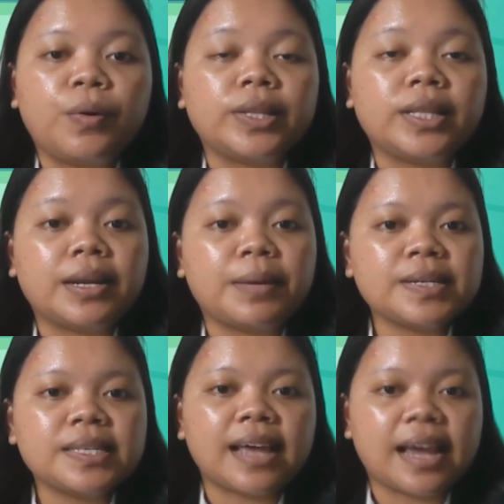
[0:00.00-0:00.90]
with an
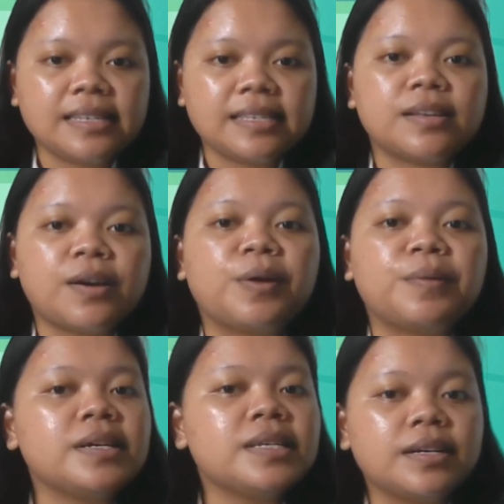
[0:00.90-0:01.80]
emphasis
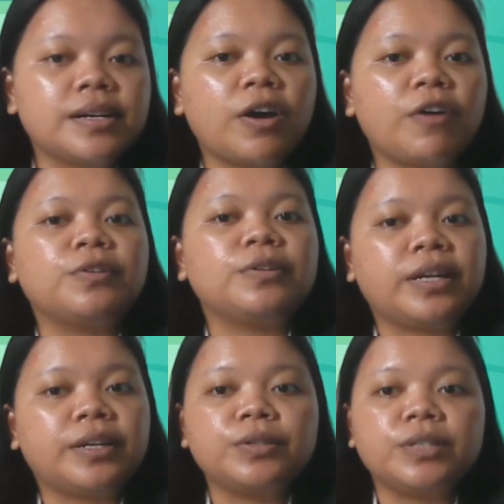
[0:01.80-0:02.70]
on mastery of
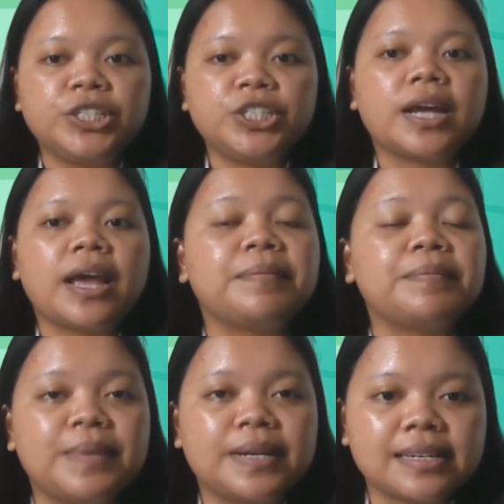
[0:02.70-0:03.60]
content knowledge
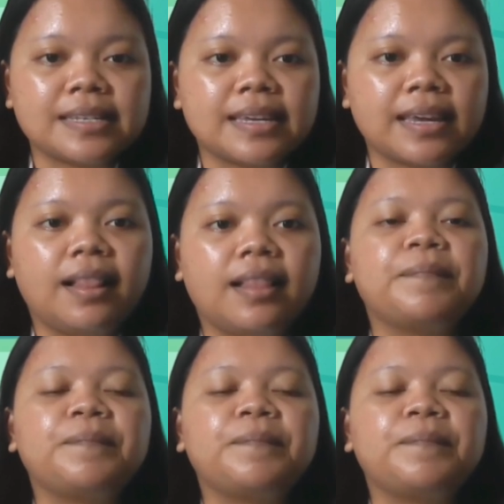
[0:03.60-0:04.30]
and basic skill.